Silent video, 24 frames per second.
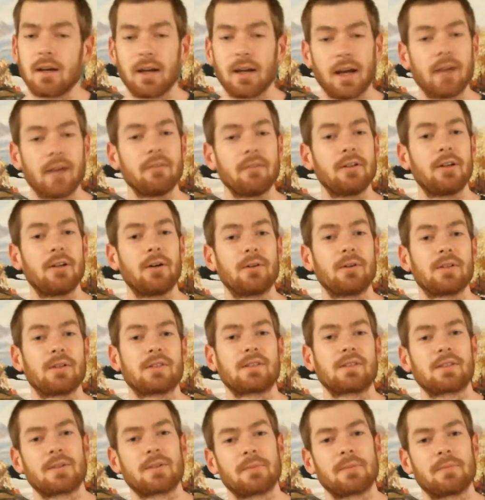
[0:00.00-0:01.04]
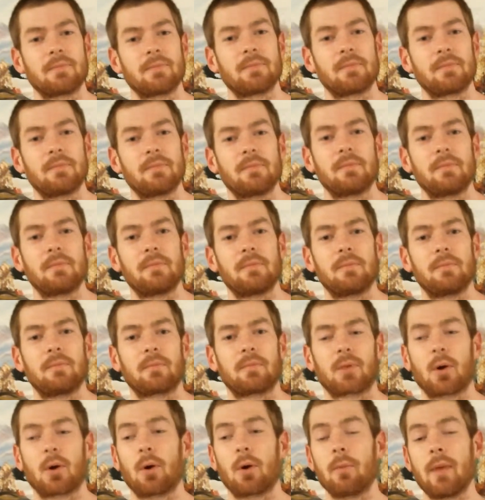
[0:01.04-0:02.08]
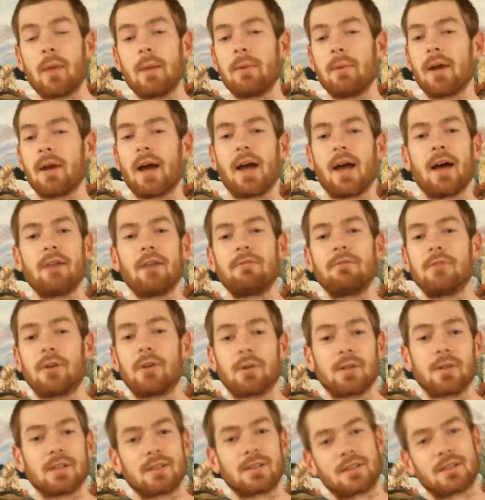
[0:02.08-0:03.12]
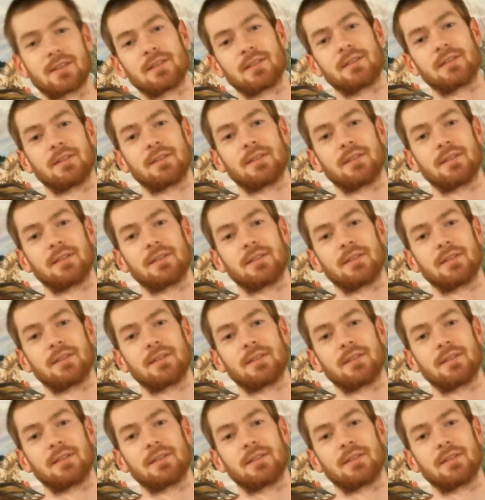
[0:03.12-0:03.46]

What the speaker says: I haven't noticed." Or maybe I have noticed.